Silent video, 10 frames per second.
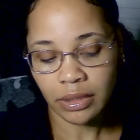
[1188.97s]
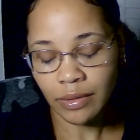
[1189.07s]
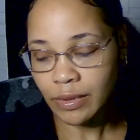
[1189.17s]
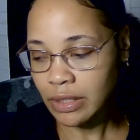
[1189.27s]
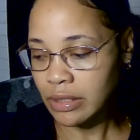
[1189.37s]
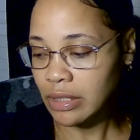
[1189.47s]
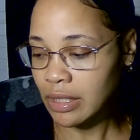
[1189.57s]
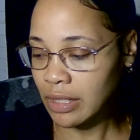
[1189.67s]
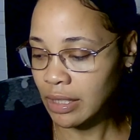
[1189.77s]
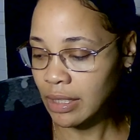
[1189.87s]
Someone needs to,
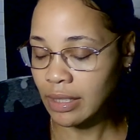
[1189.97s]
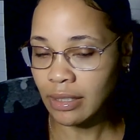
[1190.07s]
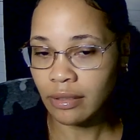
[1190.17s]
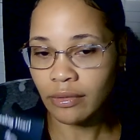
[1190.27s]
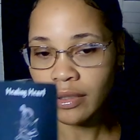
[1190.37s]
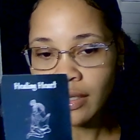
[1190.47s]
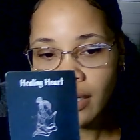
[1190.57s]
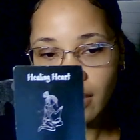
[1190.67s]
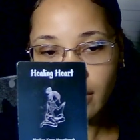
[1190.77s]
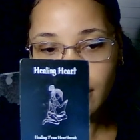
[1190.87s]
again, heal their
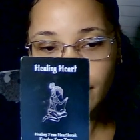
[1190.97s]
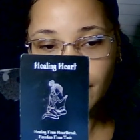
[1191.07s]
heart.